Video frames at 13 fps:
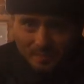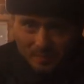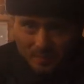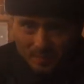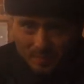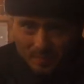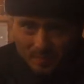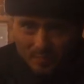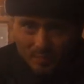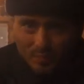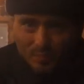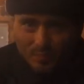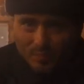
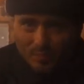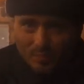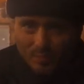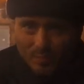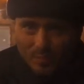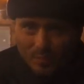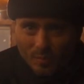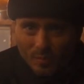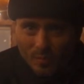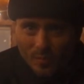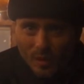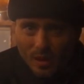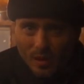
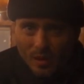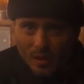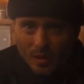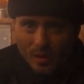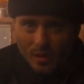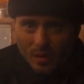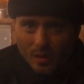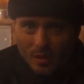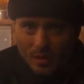No one is speaking in this clip.